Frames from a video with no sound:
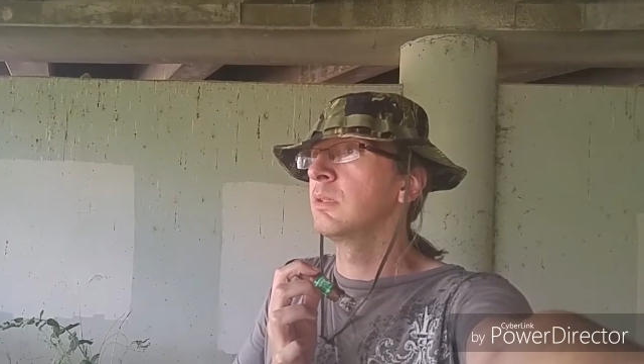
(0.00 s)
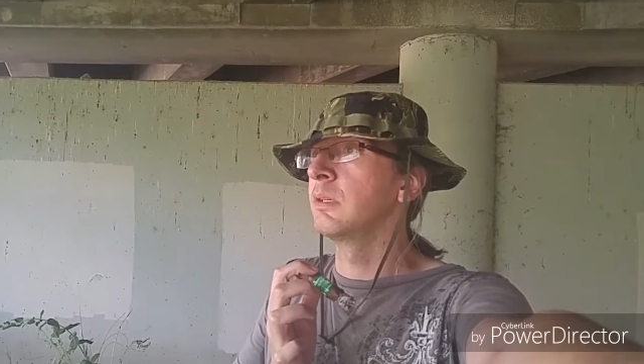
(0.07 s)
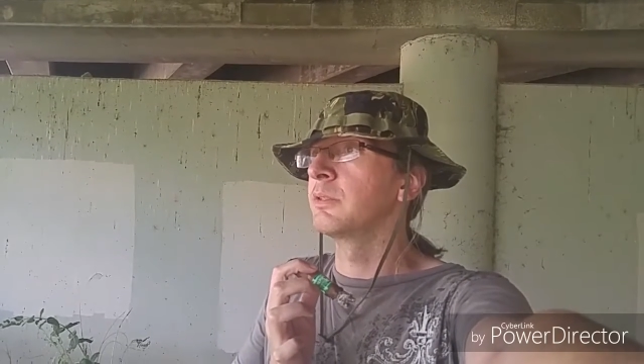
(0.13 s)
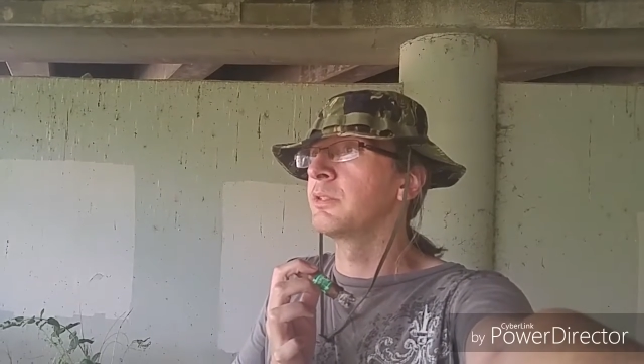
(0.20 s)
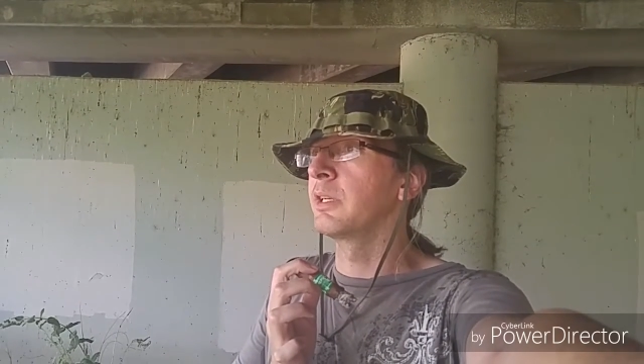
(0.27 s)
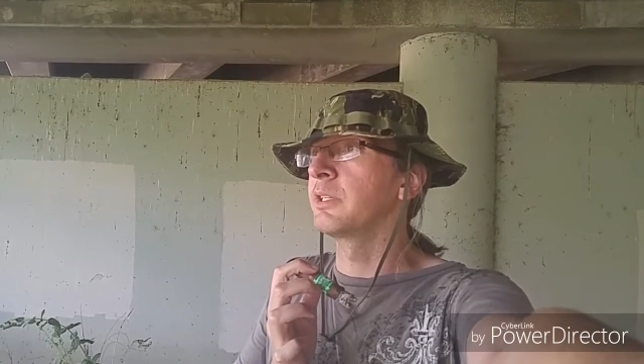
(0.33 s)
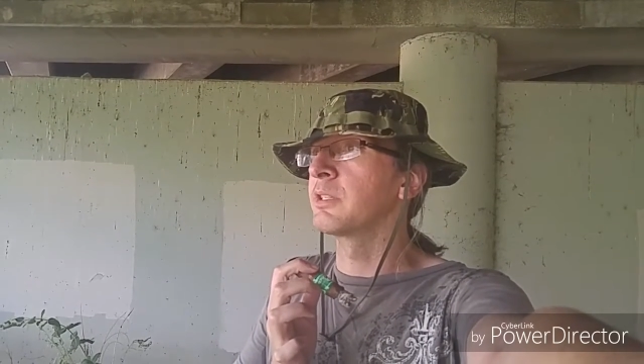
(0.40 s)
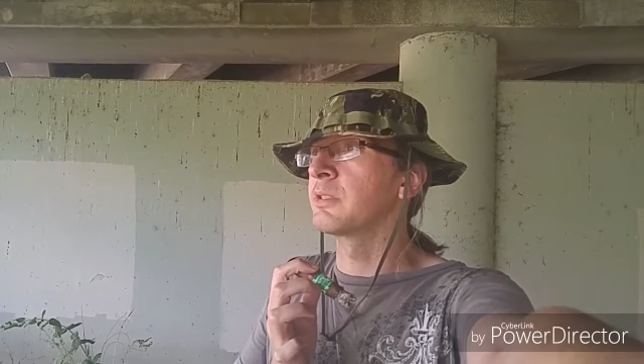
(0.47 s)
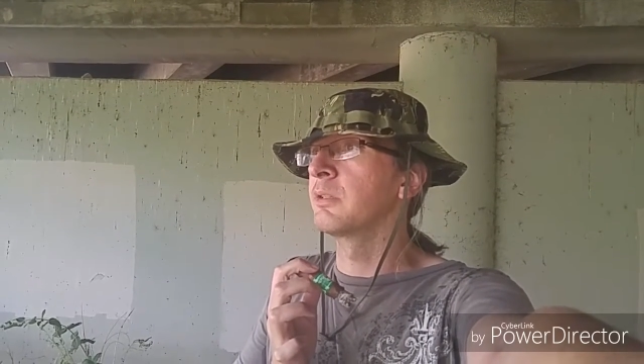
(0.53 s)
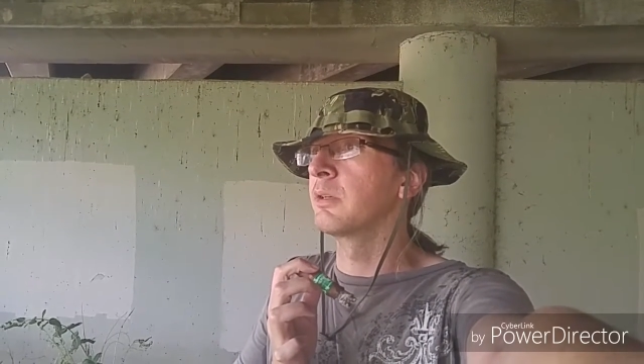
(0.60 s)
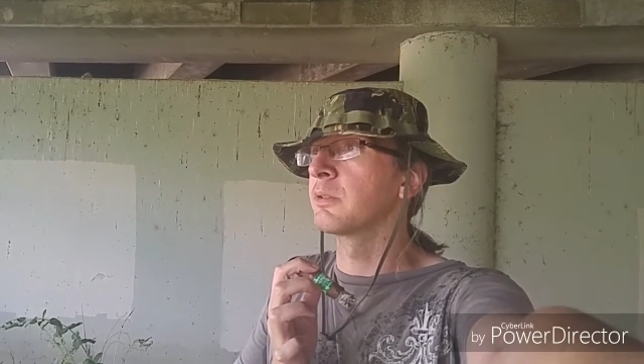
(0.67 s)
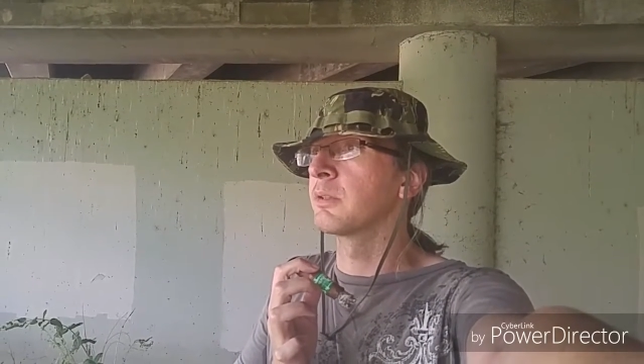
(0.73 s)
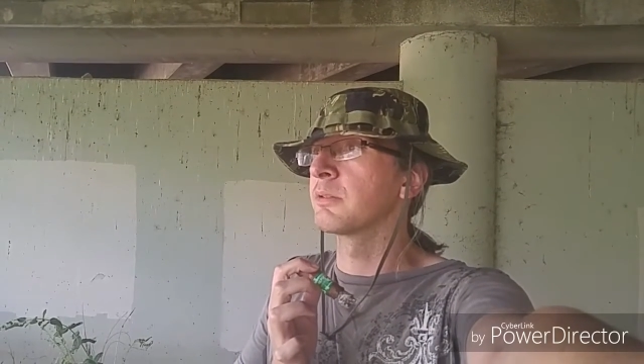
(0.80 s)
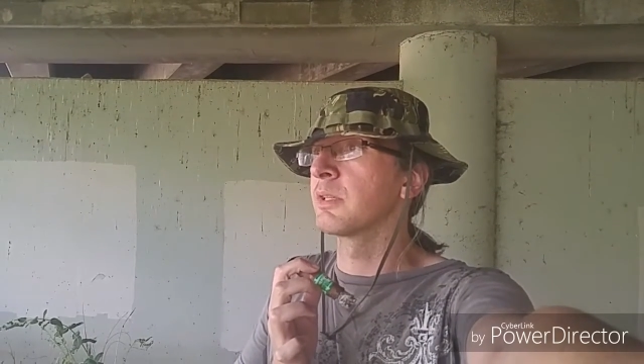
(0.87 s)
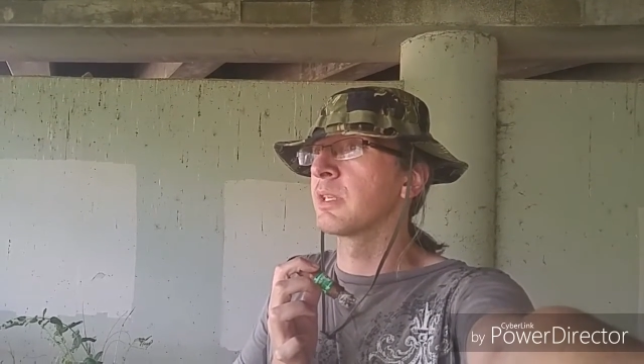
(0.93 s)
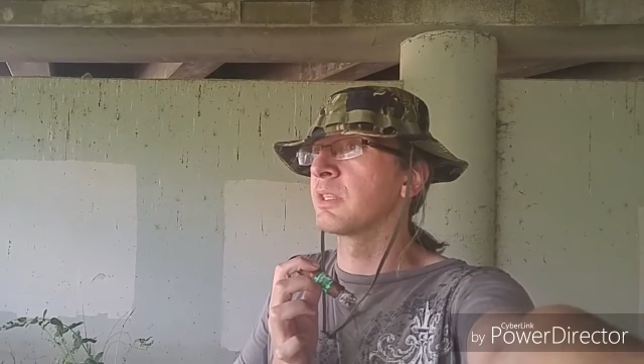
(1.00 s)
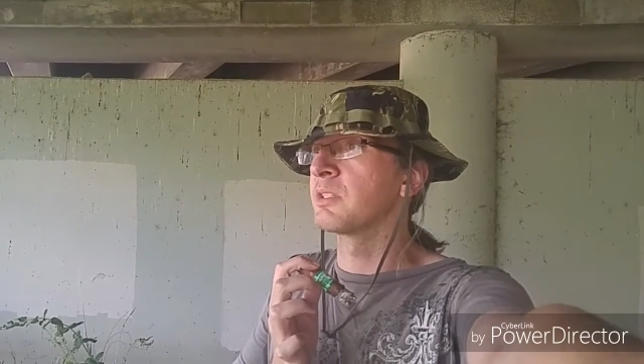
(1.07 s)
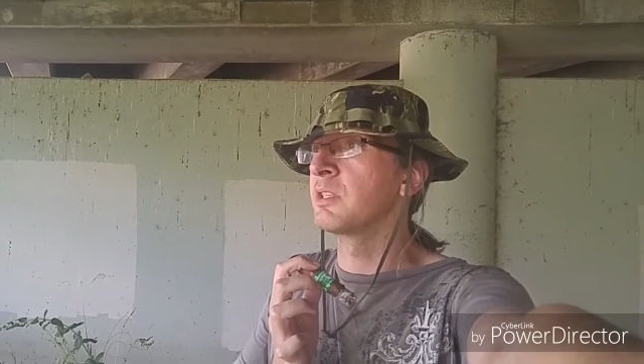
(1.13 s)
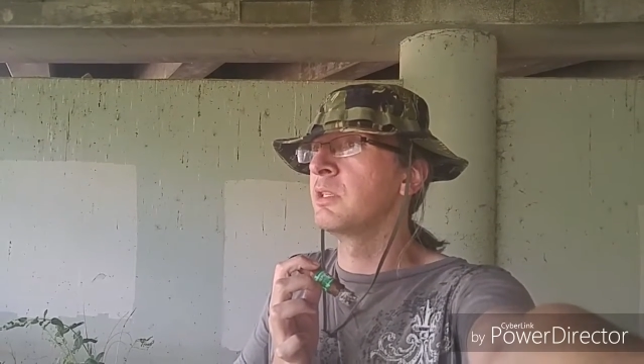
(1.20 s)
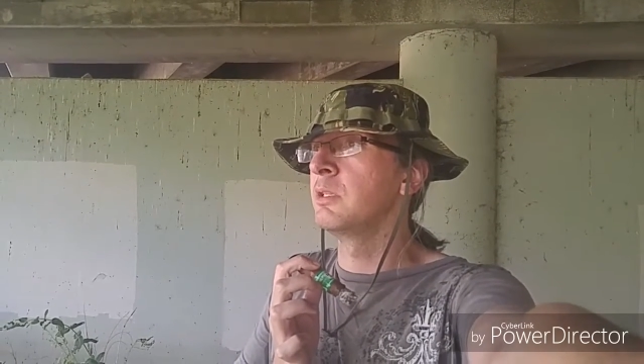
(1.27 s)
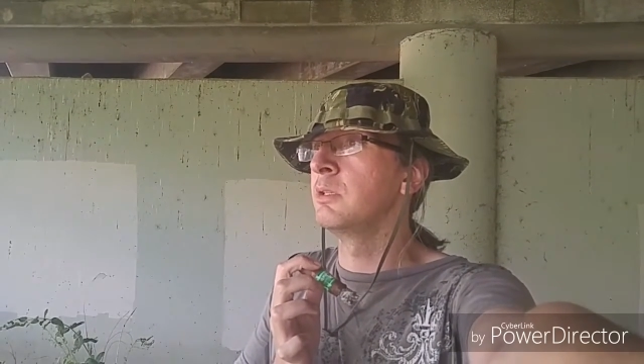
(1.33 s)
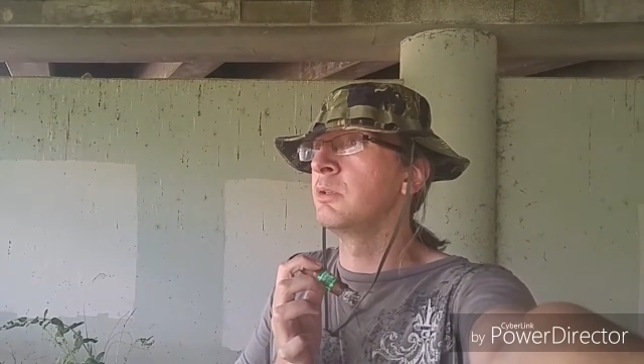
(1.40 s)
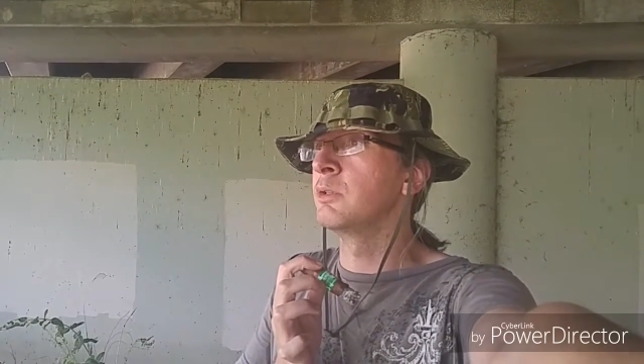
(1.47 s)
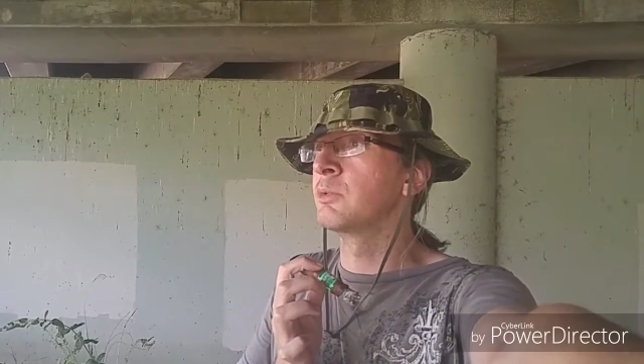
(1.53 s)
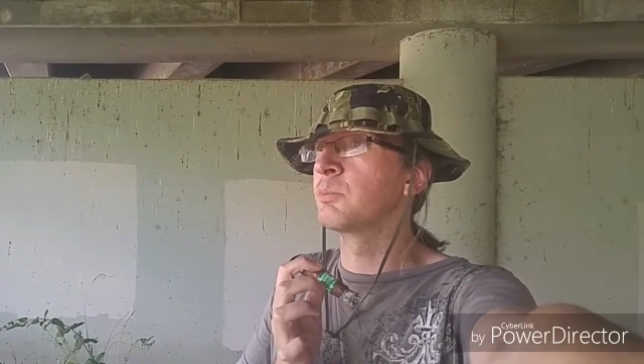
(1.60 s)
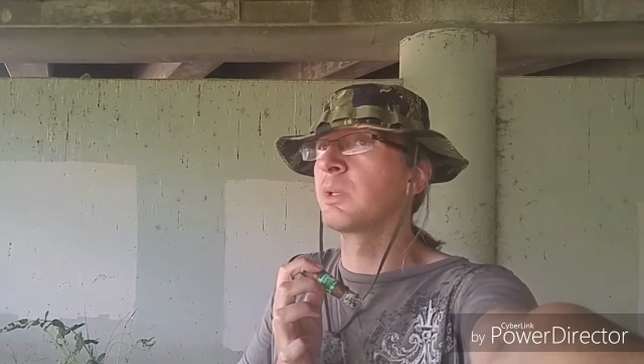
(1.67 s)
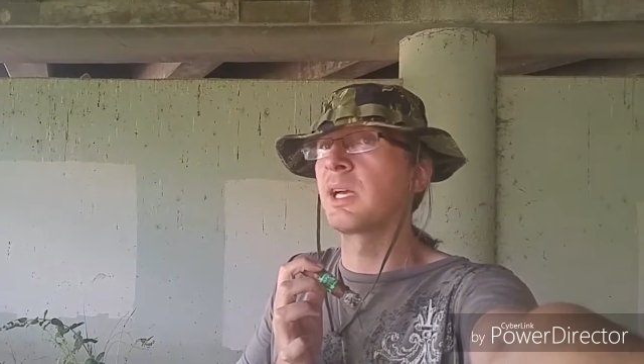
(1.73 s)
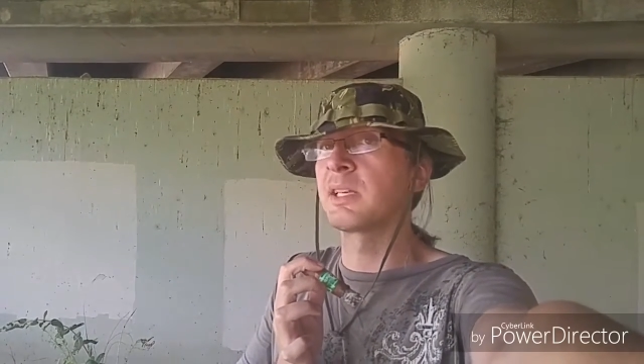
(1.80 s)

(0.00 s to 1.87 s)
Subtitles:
oh shit, I just noticed there's like this huge